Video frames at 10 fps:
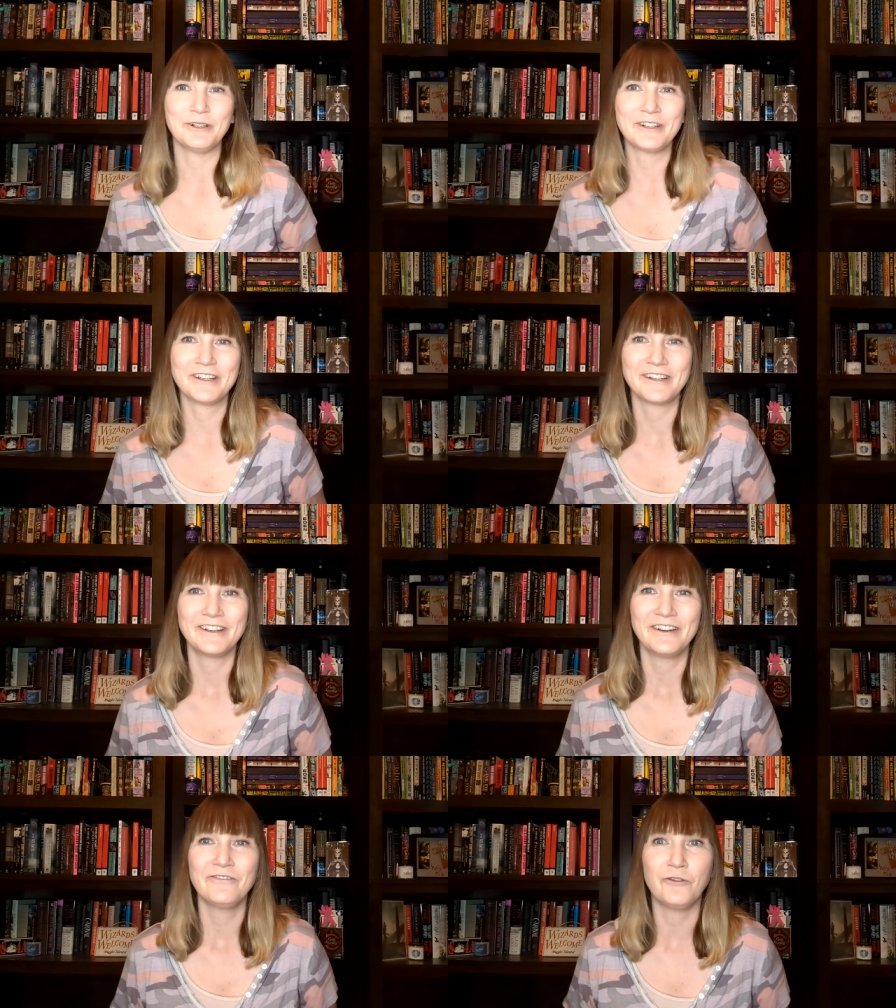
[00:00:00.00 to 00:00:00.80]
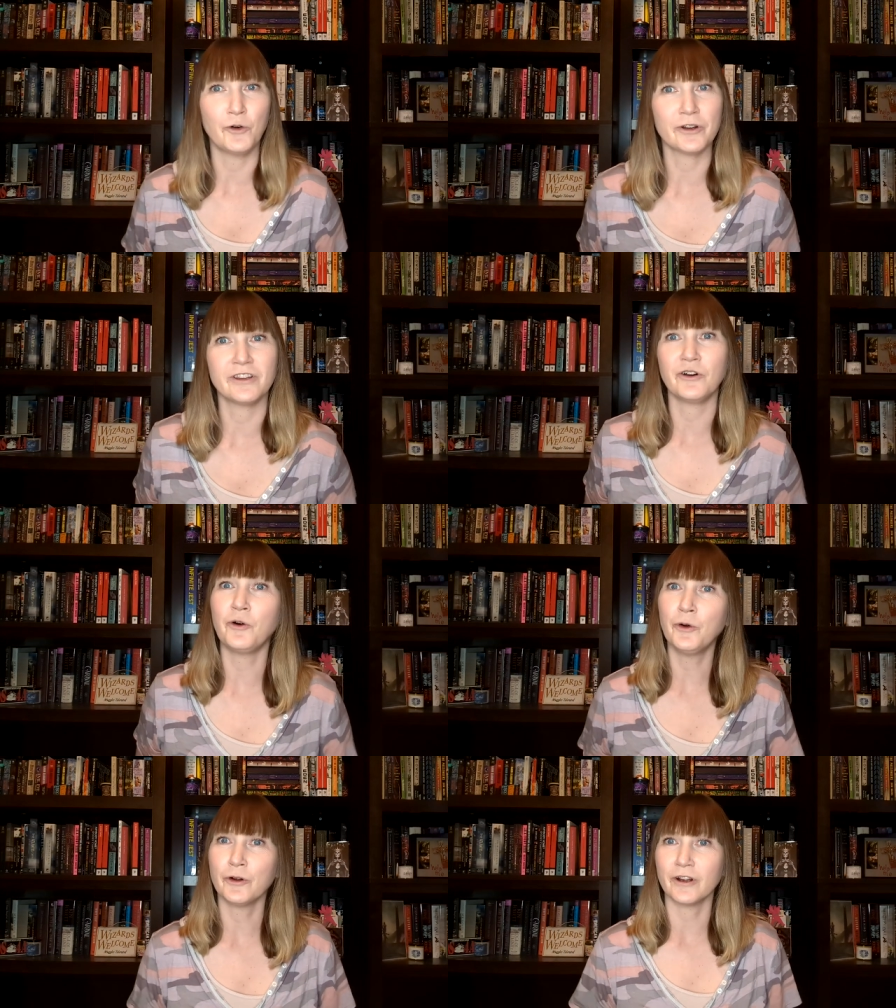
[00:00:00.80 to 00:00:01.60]
book for the
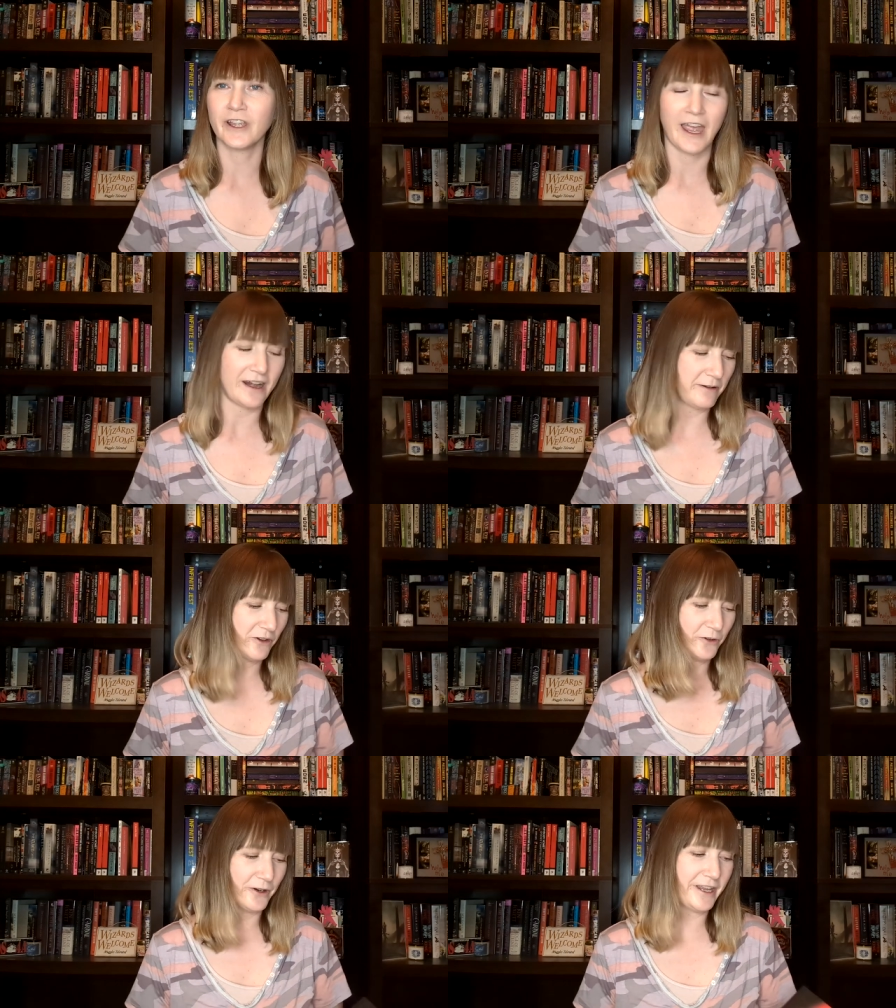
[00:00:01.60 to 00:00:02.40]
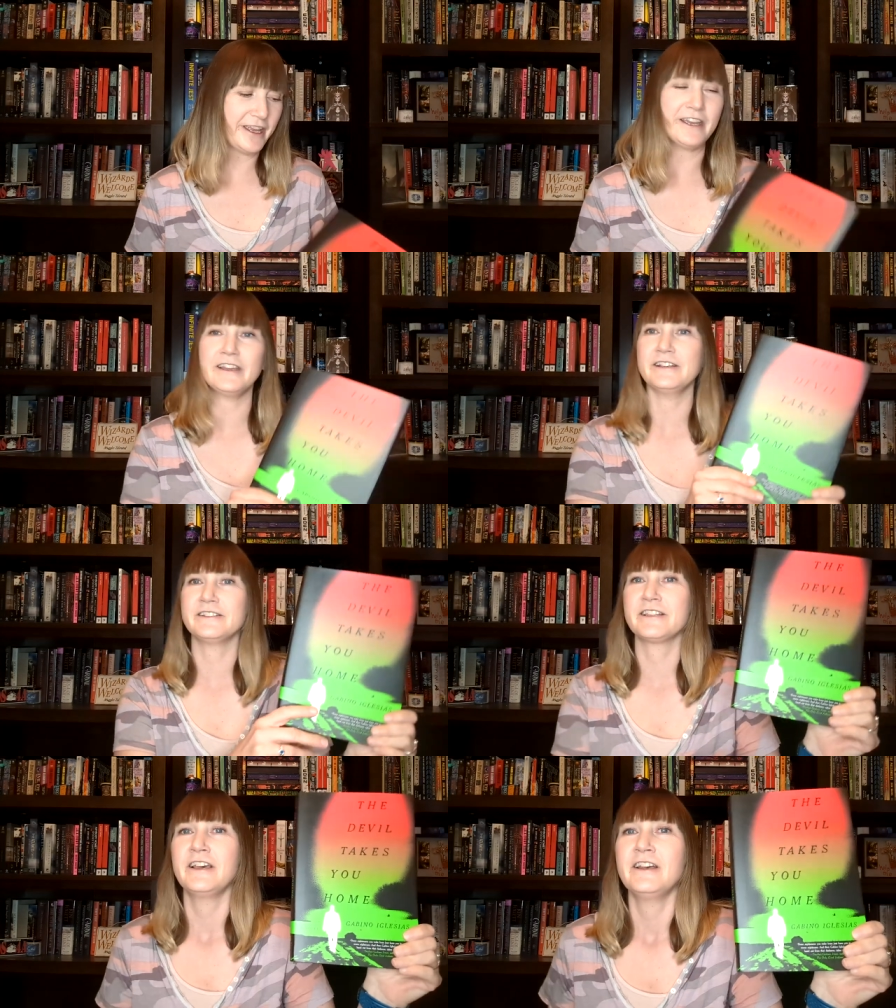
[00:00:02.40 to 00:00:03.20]
horror category
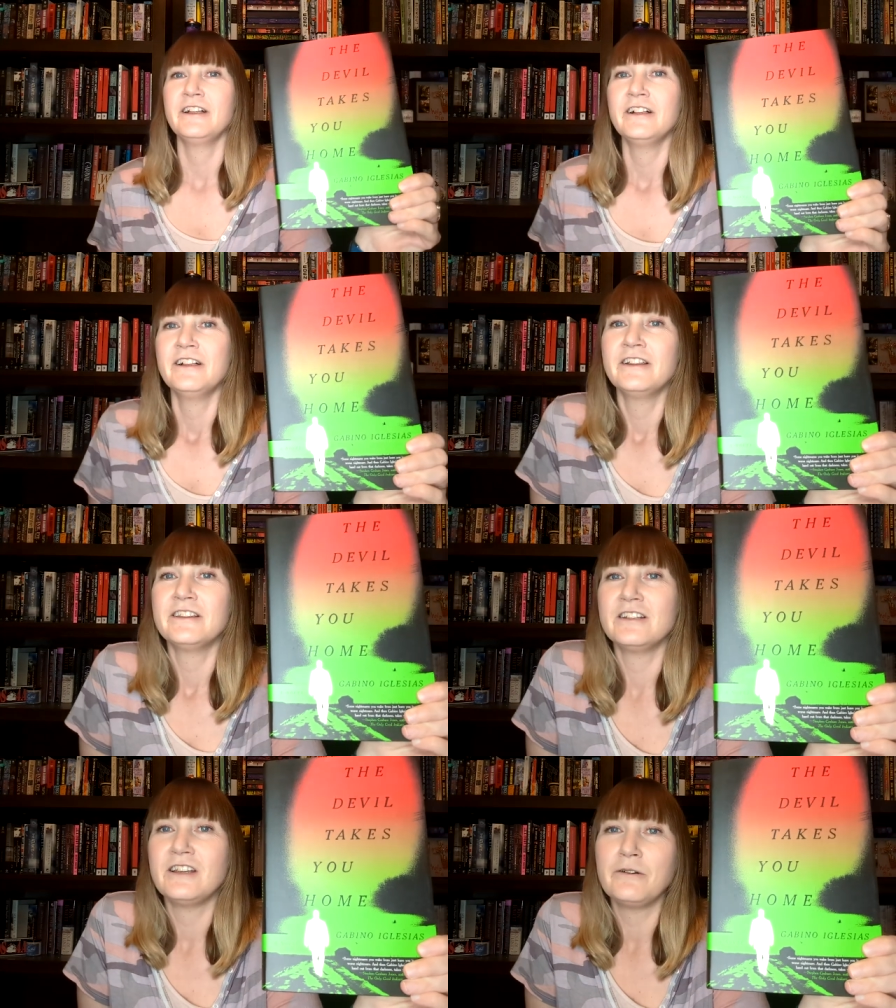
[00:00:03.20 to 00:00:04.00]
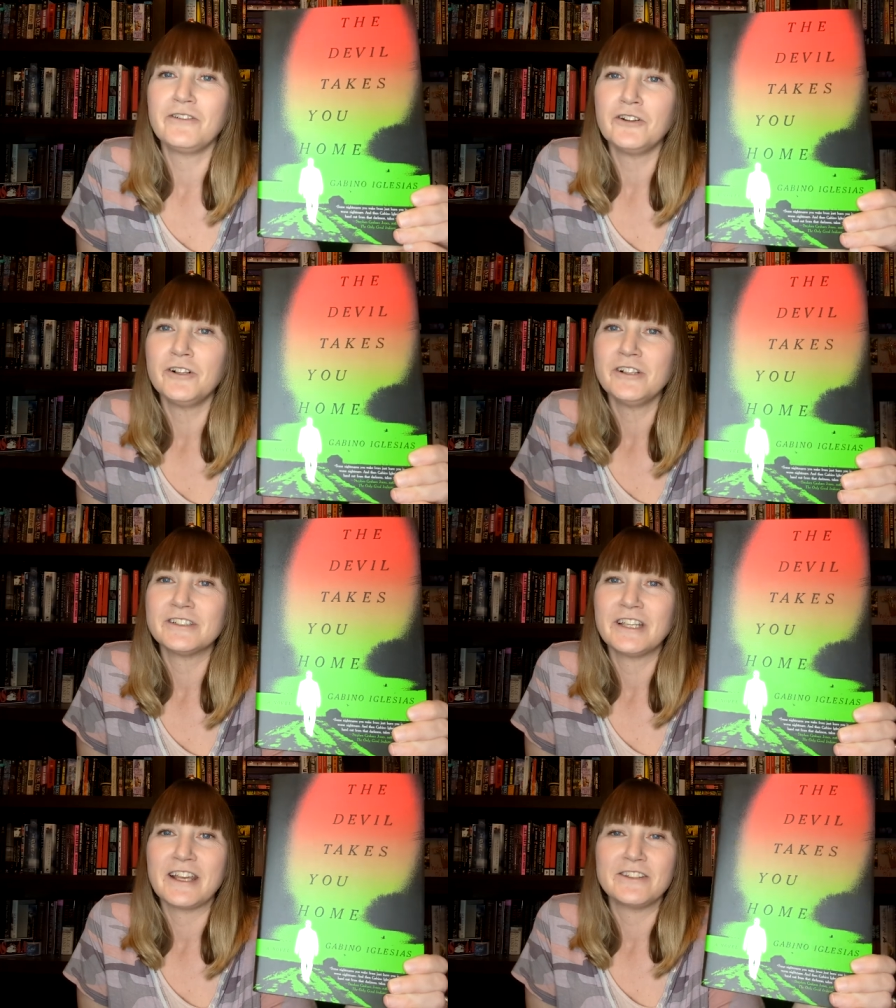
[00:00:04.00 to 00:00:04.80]
is The Devil
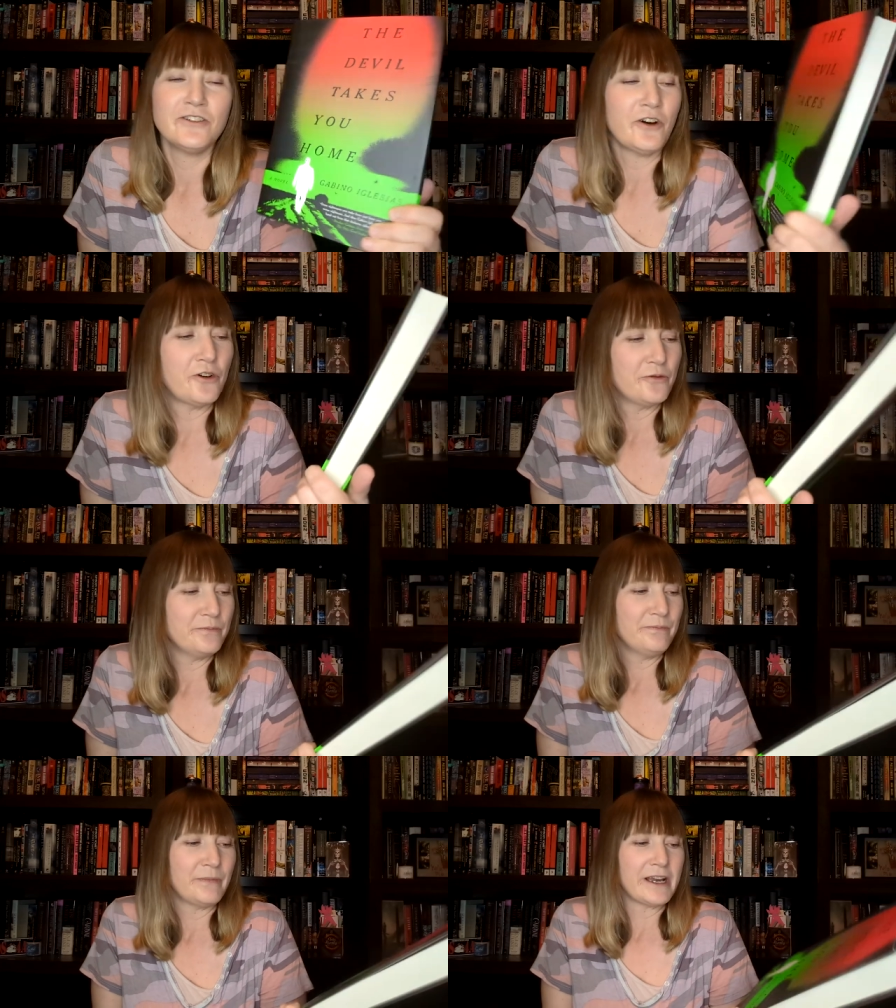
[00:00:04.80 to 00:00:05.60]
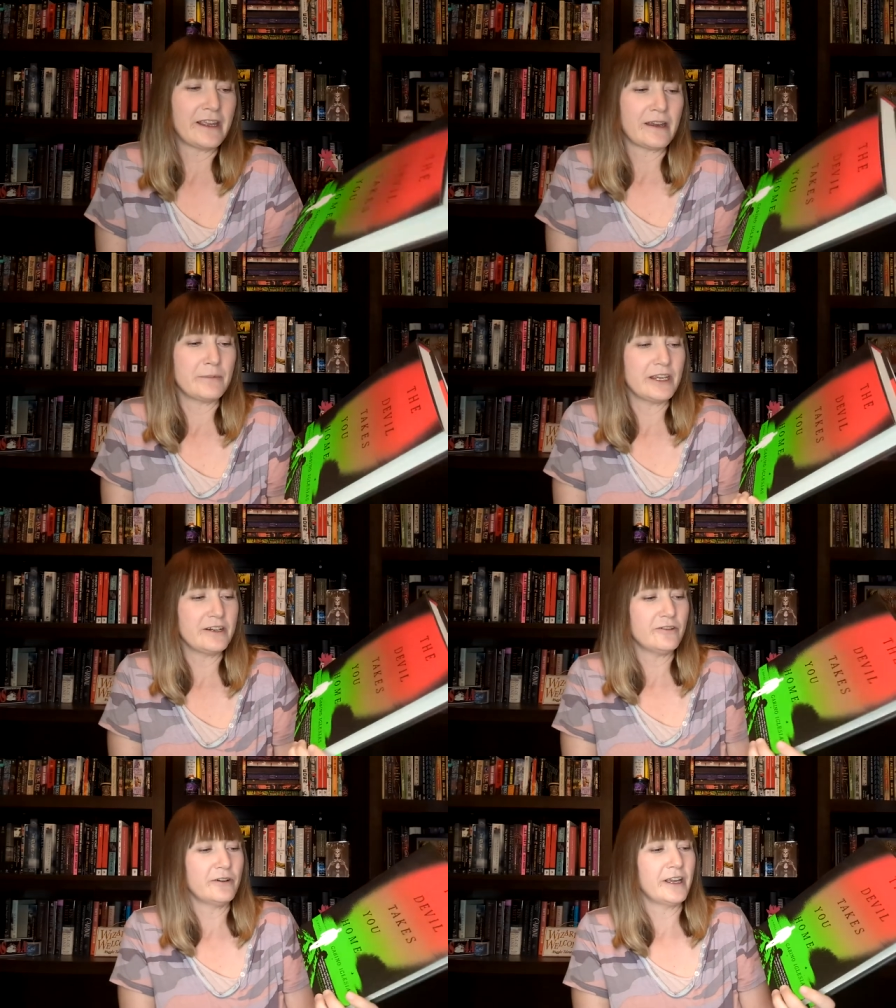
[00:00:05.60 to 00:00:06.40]
Takes You Home by
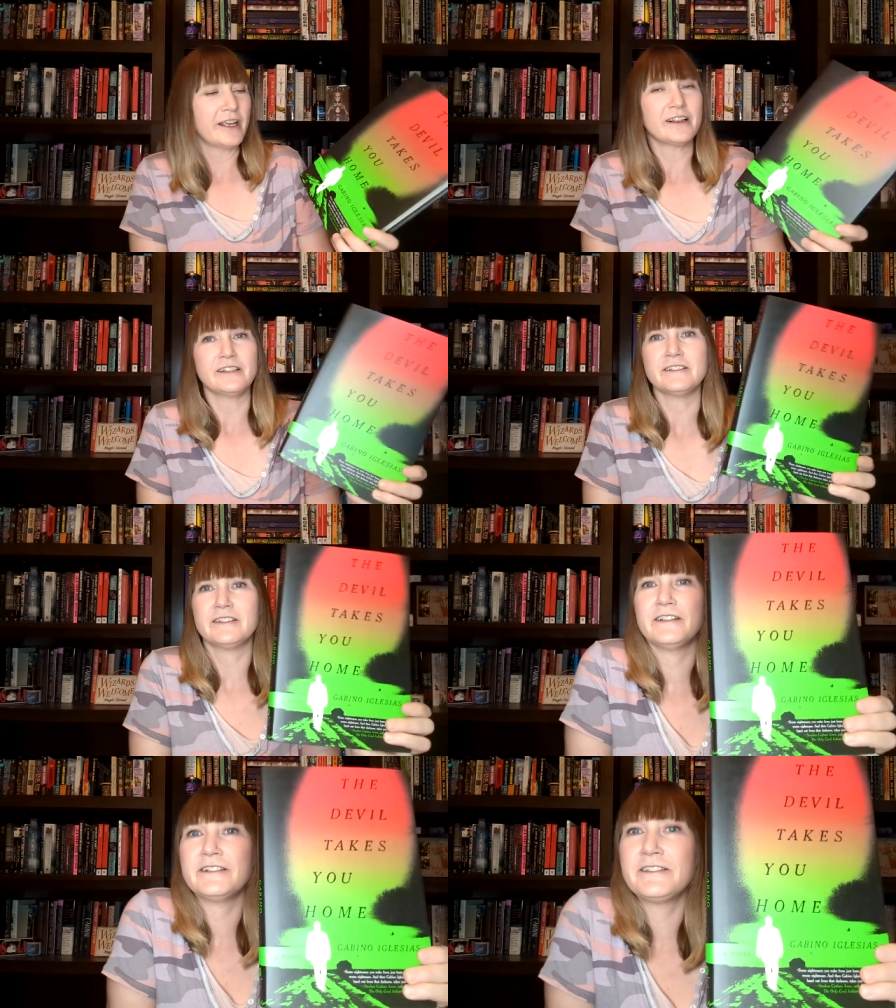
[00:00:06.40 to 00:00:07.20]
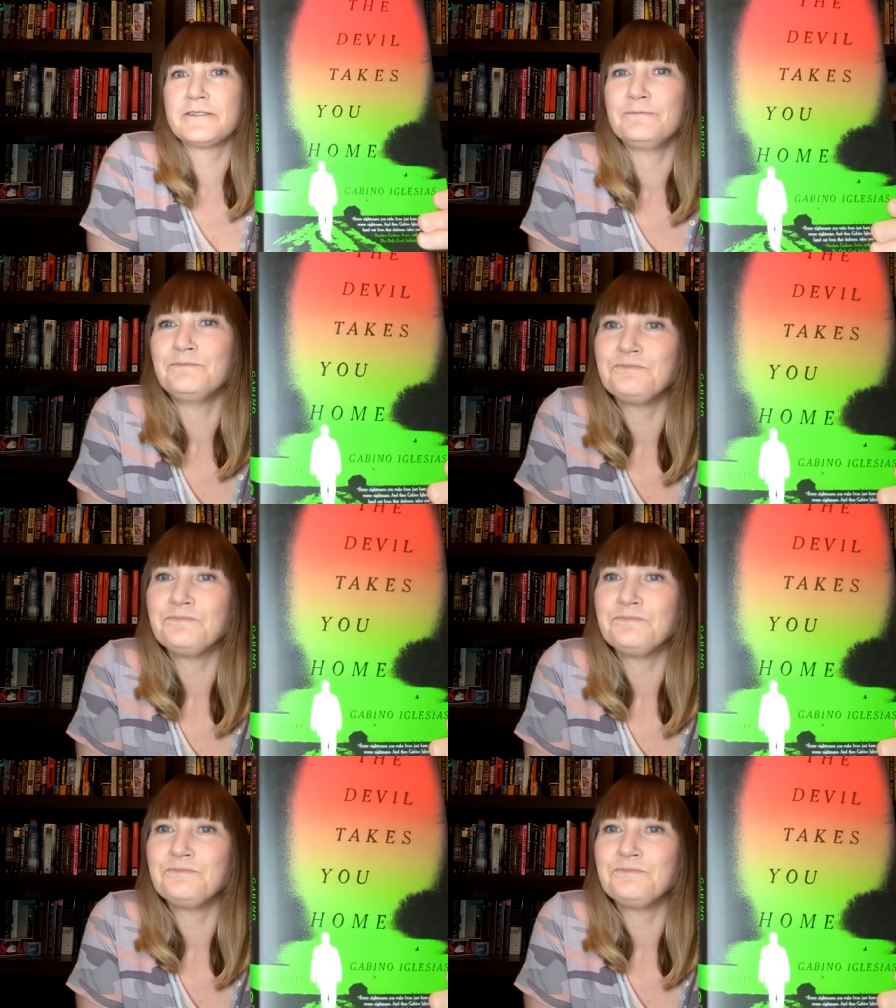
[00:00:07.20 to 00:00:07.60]
Gabino Iglesias.